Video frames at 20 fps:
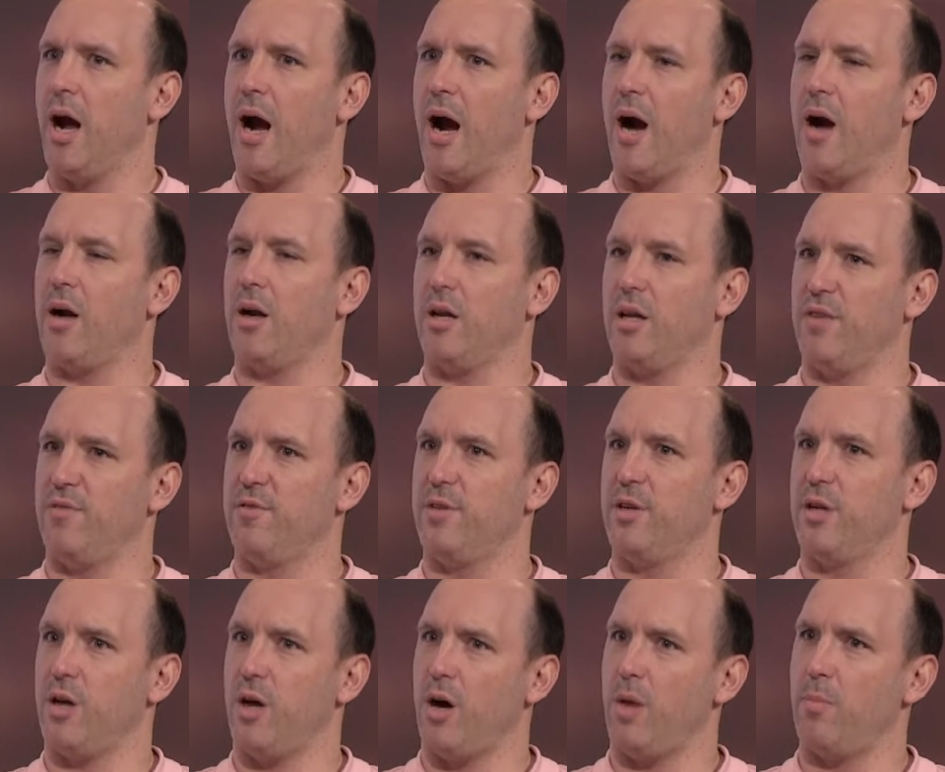are
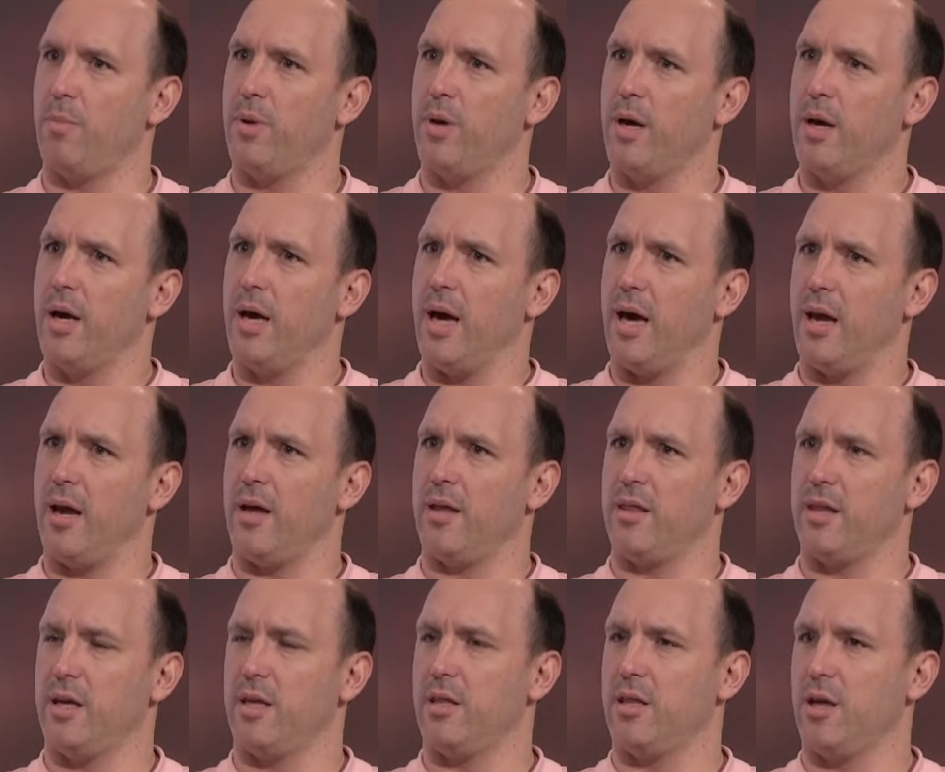lifted up and I
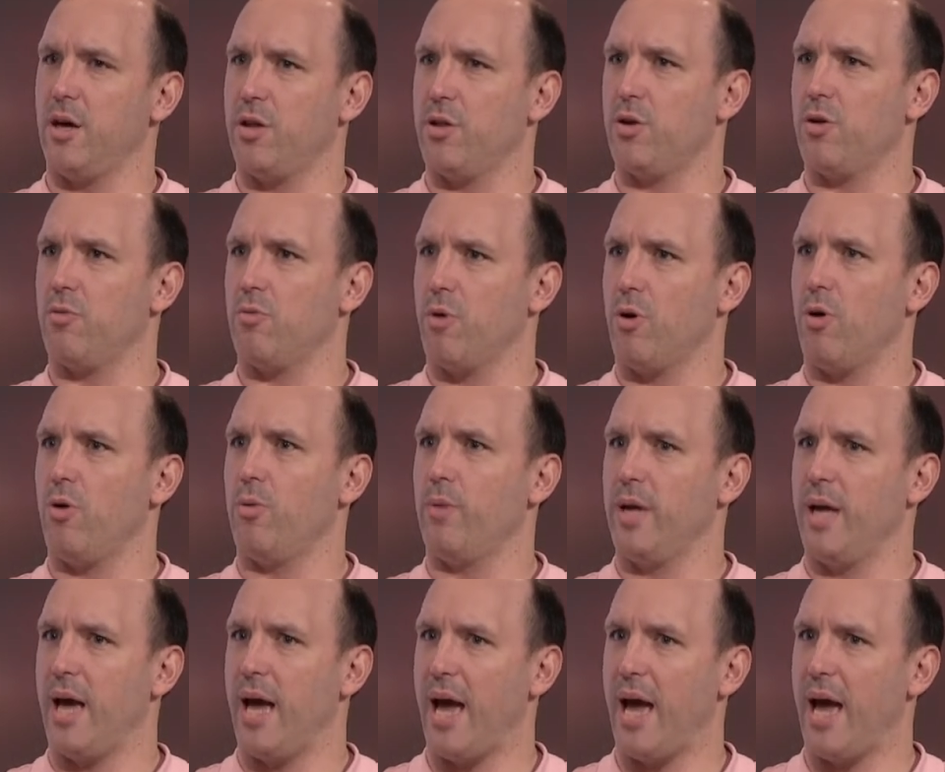think the other role we